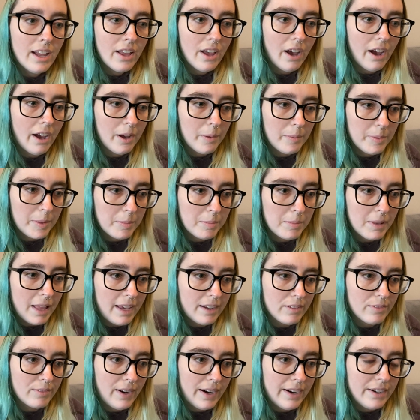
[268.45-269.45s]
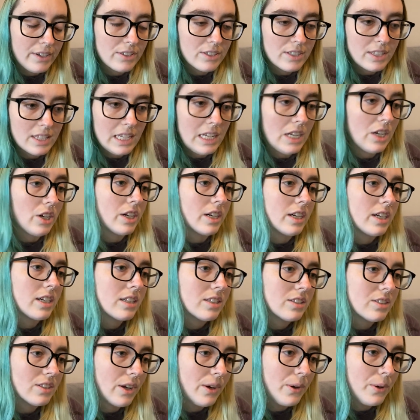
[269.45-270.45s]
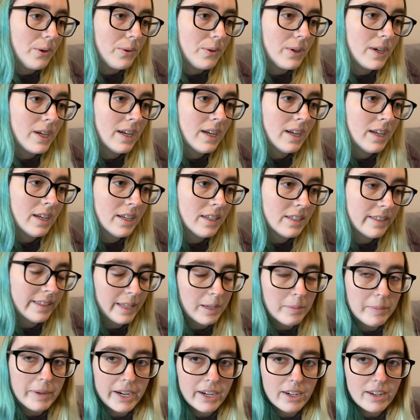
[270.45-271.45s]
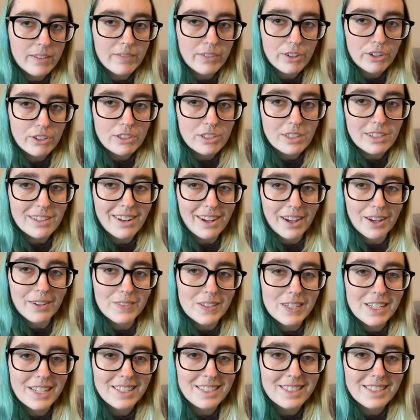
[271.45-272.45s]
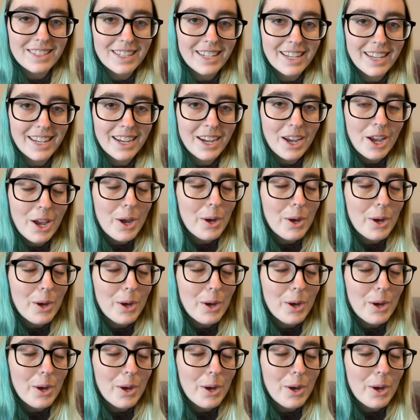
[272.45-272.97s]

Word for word: um the blackfriars theater so the American version, obviously,